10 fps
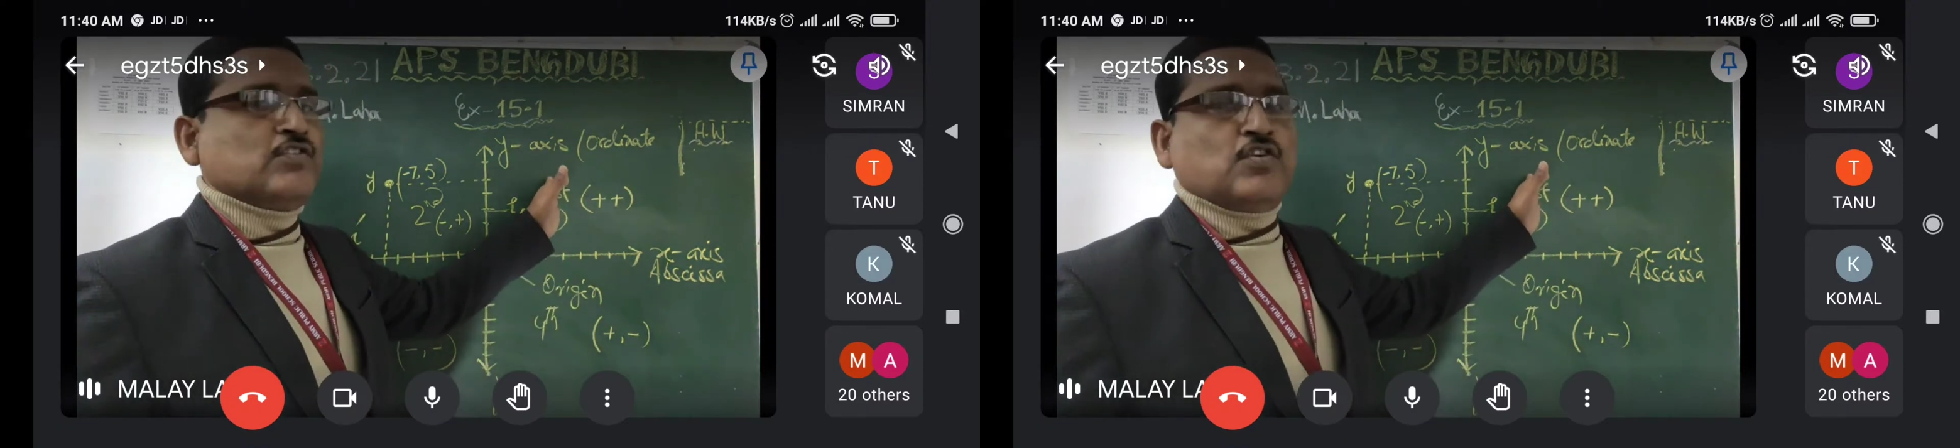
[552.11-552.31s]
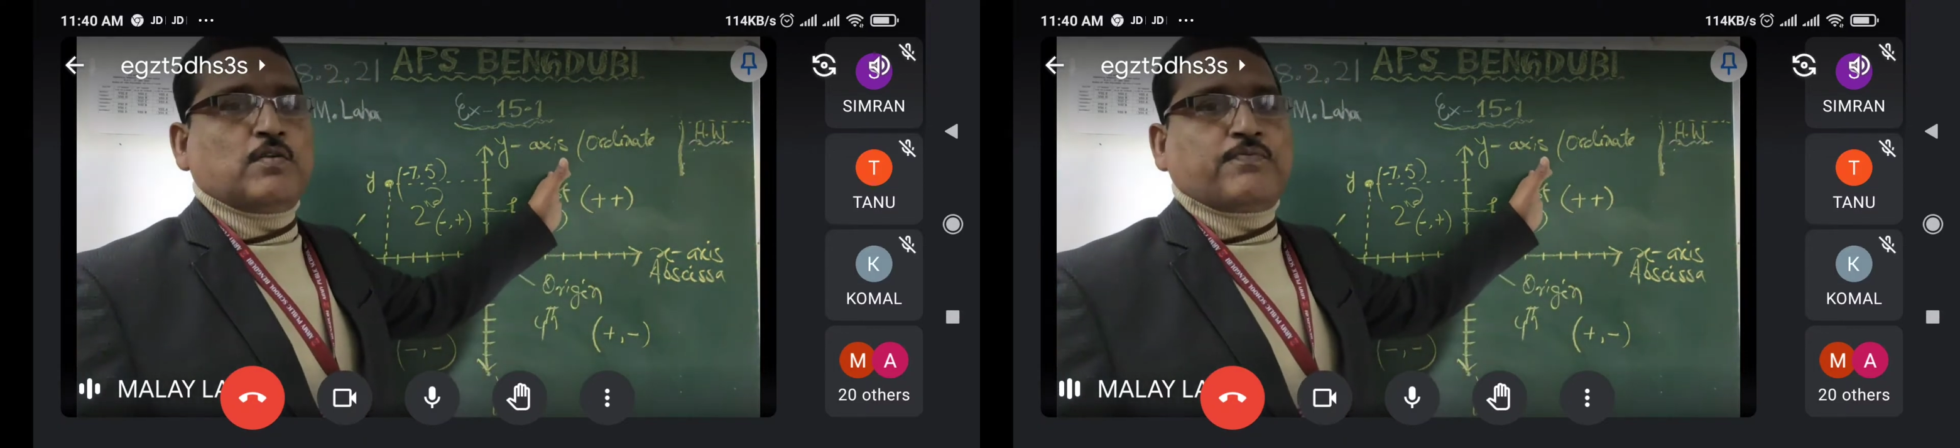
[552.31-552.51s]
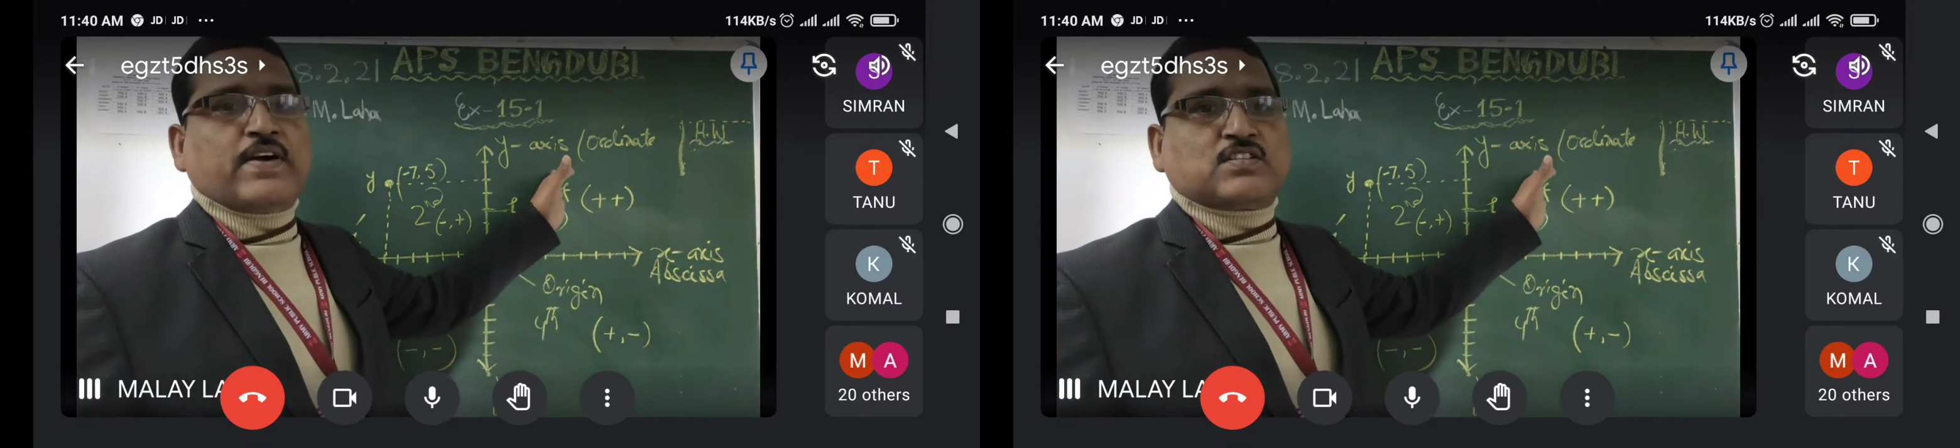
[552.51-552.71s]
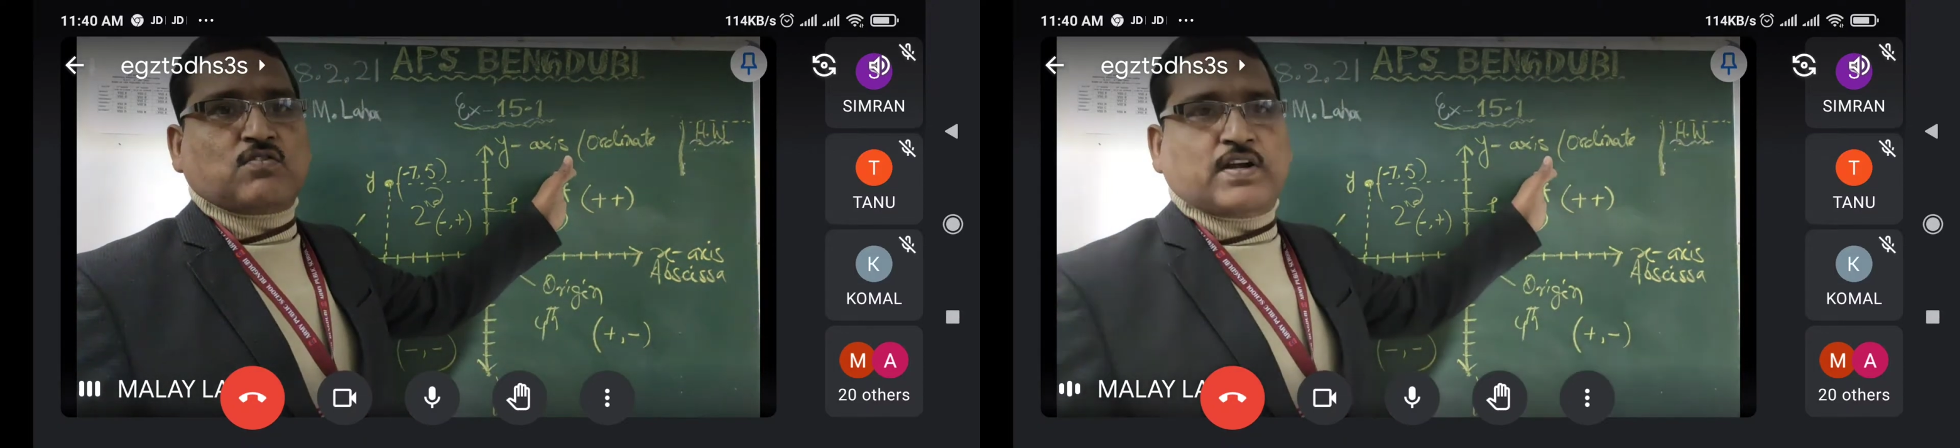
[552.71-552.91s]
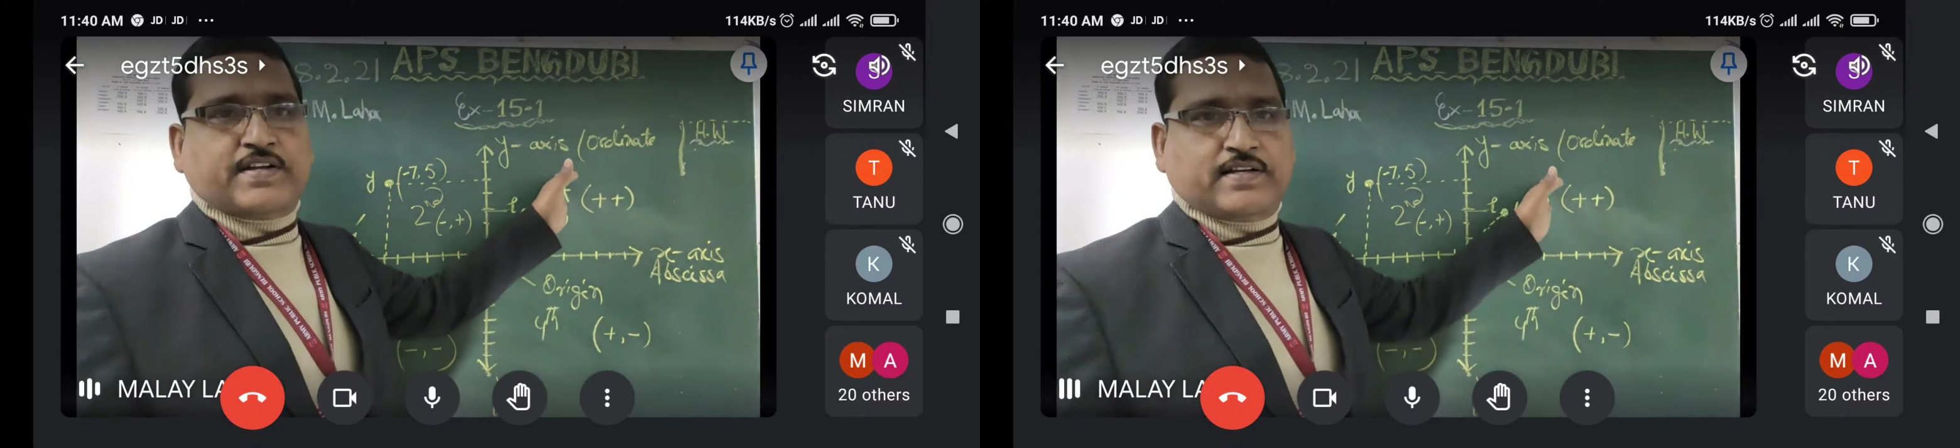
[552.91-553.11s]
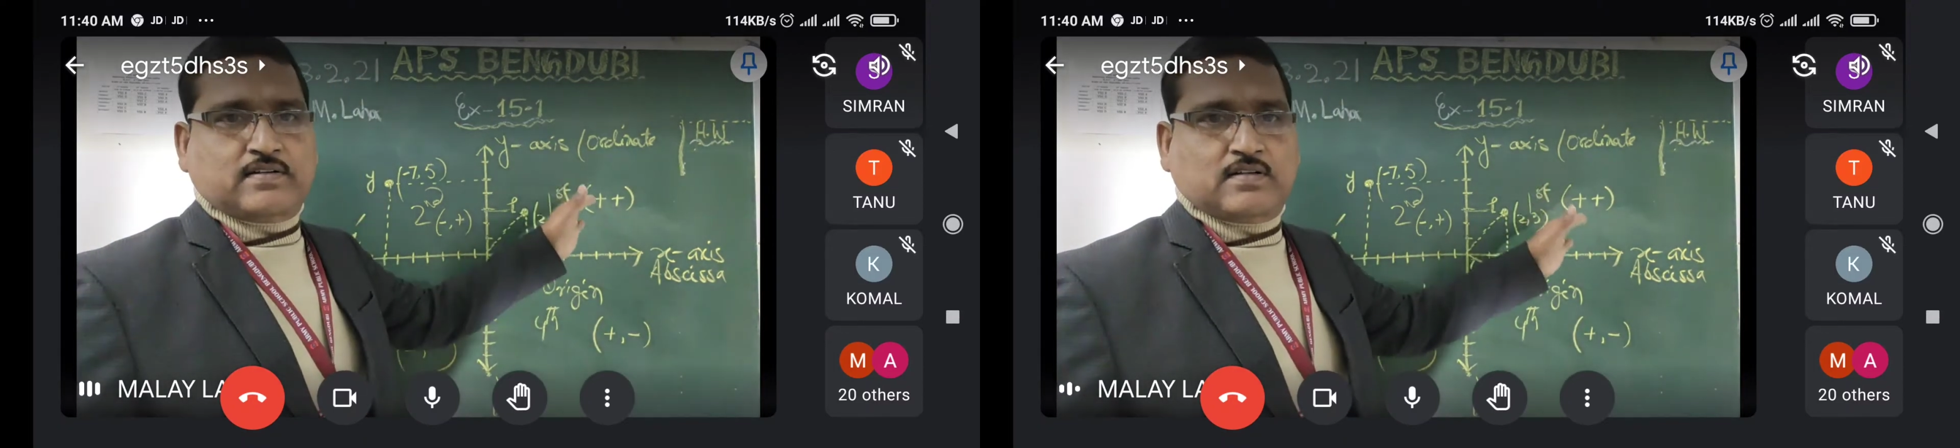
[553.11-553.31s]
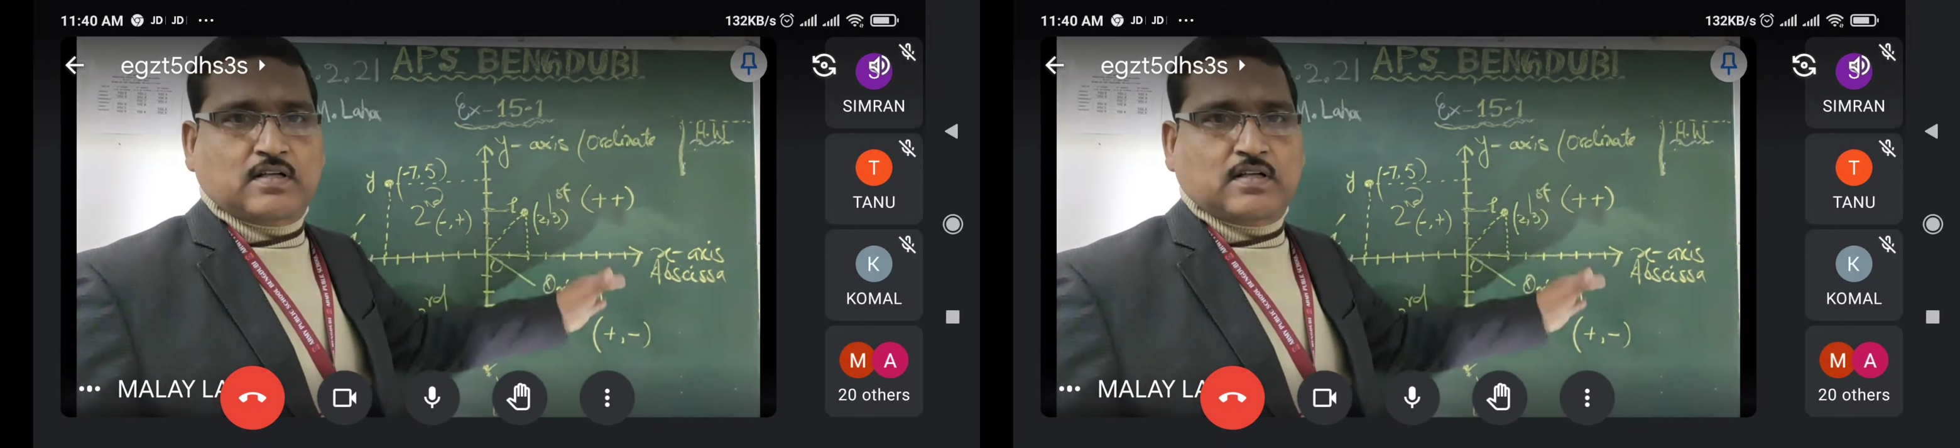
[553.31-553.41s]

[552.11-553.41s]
in your first quadrant,